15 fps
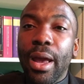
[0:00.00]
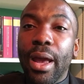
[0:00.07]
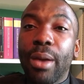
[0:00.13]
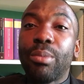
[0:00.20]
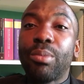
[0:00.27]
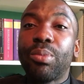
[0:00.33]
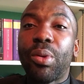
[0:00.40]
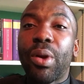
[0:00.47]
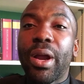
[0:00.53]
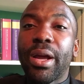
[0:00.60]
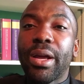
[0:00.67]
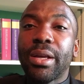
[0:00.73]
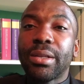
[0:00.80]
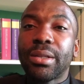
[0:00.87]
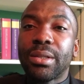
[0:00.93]

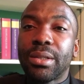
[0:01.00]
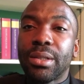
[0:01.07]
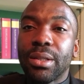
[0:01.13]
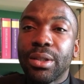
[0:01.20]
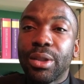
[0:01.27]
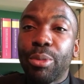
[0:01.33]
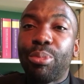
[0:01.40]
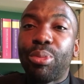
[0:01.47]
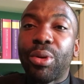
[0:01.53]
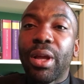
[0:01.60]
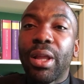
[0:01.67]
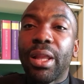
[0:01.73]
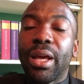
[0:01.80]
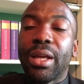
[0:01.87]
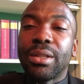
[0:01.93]
Embrace the
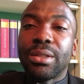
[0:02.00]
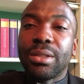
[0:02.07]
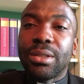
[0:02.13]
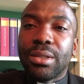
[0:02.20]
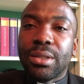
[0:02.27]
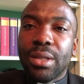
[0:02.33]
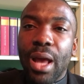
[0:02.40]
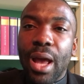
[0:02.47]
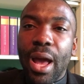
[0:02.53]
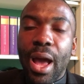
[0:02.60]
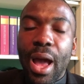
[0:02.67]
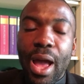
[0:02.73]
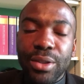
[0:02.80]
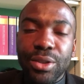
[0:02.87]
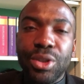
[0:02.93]
brilliance
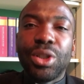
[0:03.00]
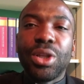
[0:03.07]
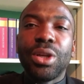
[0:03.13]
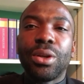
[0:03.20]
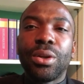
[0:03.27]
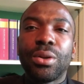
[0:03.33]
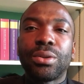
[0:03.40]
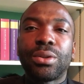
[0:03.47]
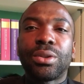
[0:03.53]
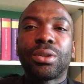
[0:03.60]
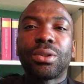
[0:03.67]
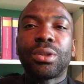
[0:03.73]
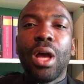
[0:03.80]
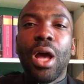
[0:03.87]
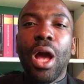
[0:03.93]
and
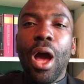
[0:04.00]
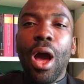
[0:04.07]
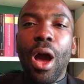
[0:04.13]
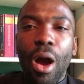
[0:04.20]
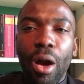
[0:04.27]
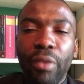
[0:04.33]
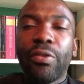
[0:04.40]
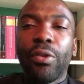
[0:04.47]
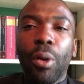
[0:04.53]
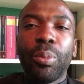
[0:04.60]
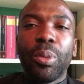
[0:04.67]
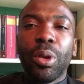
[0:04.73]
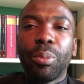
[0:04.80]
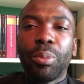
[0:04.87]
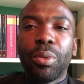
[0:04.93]
genius of your
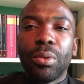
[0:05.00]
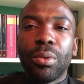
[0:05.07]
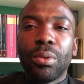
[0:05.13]
people.